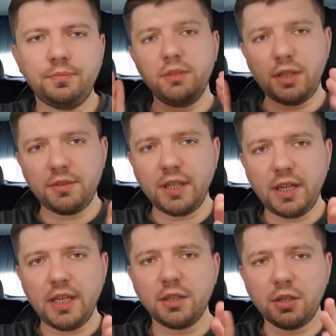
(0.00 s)
Even after I
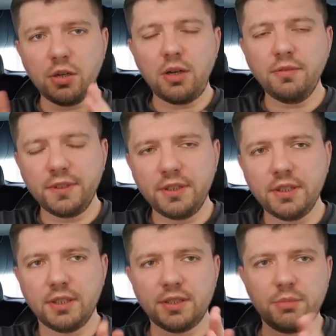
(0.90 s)
had a coffee
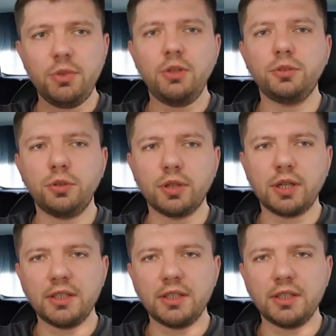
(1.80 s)
and a small talk,